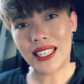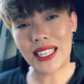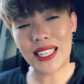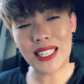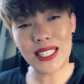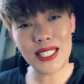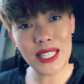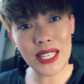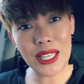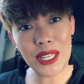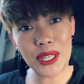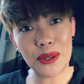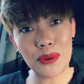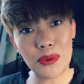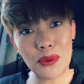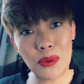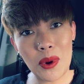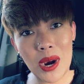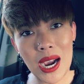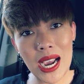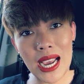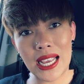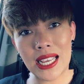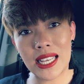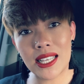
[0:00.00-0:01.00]
eating
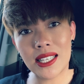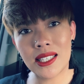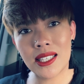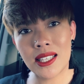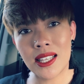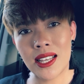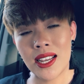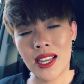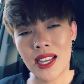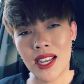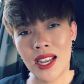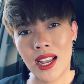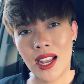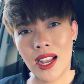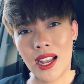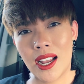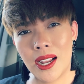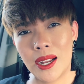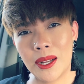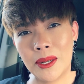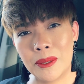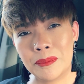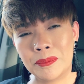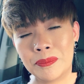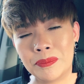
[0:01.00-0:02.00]
ways,
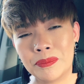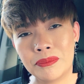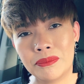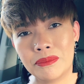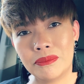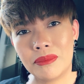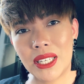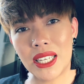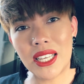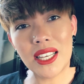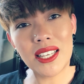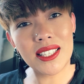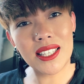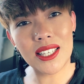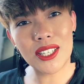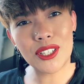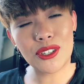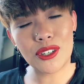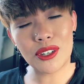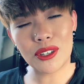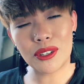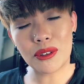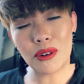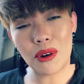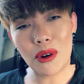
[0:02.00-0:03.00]
because it
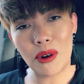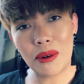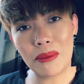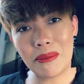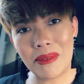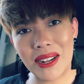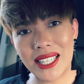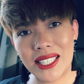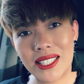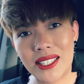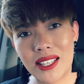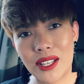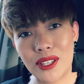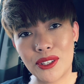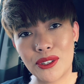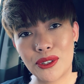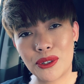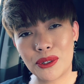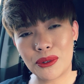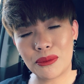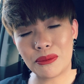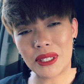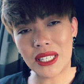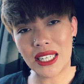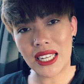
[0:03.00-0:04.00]
just all made sense
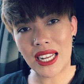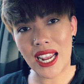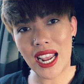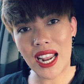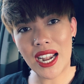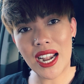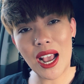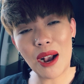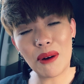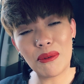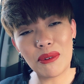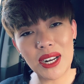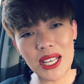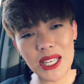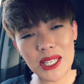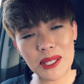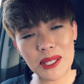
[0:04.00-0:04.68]
to me, and I will